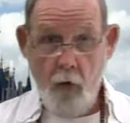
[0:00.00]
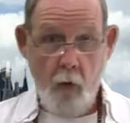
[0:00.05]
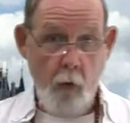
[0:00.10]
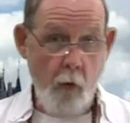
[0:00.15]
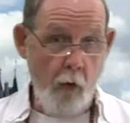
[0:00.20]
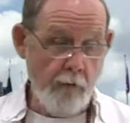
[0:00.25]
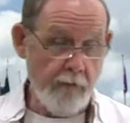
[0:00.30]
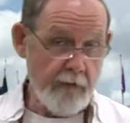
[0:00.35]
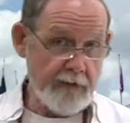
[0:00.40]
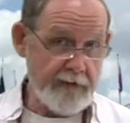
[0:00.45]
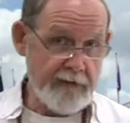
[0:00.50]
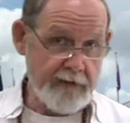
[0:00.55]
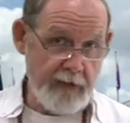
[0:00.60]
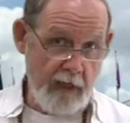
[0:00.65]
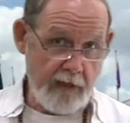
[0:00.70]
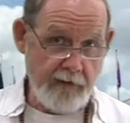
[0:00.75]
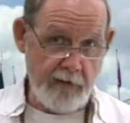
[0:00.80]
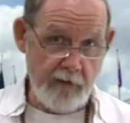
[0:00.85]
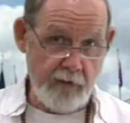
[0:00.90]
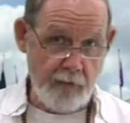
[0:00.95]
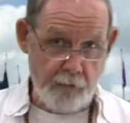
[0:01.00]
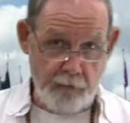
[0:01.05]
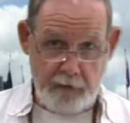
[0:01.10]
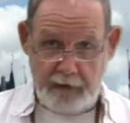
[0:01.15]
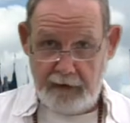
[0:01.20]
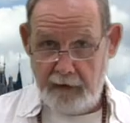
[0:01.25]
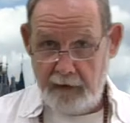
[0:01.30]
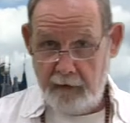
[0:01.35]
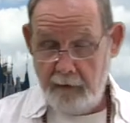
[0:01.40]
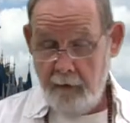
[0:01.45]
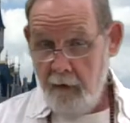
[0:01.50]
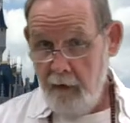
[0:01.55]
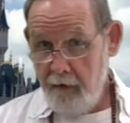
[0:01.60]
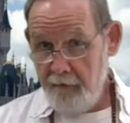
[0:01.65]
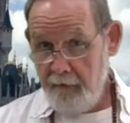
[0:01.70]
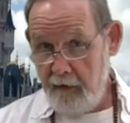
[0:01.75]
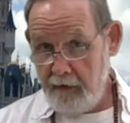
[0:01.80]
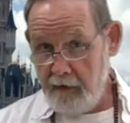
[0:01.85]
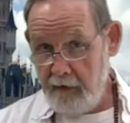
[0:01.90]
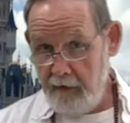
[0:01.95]
or a psychic reading
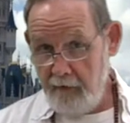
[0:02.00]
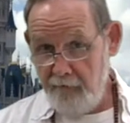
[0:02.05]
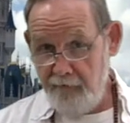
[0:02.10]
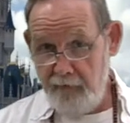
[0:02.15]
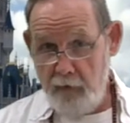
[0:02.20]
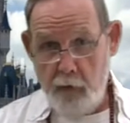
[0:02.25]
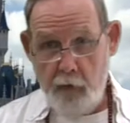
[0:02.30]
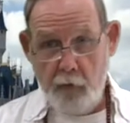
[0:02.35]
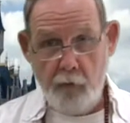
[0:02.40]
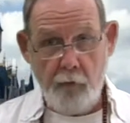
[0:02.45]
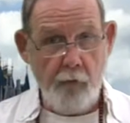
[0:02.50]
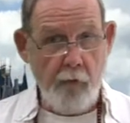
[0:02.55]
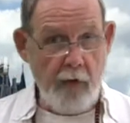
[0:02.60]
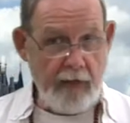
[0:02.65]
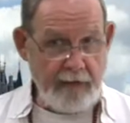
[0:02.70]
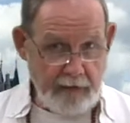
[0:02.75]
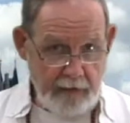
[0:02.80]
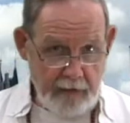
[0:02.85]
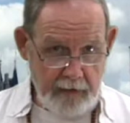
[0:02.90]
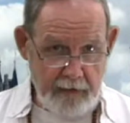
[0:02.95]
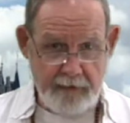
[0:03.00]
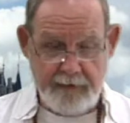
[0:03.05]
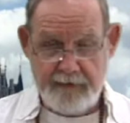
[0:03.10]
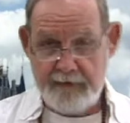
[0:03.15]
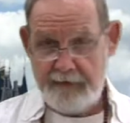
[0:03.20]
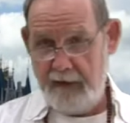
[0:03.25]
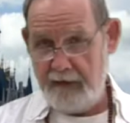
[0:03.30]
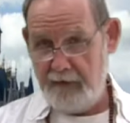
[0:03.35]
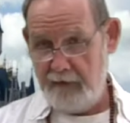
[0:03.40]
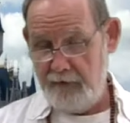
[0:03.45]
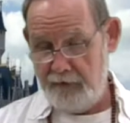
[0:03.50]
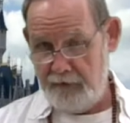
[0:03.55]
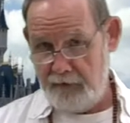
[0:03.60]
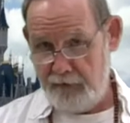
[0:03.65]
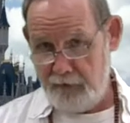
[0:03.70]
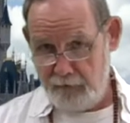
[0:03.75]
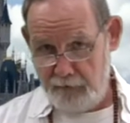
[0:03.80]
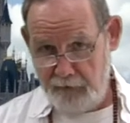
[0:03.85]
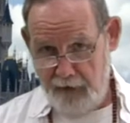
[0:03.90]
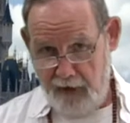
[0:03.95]
that can give you great insight into
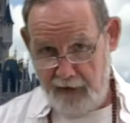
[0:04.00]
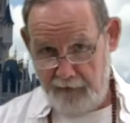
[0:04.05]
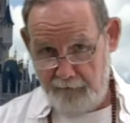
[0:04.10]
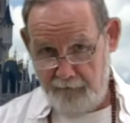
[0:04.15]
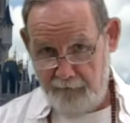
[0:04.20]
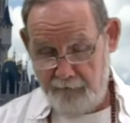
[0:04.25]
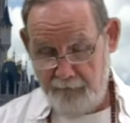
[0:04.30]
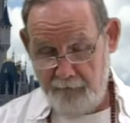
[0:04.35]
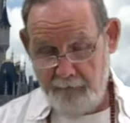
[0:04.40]
your life.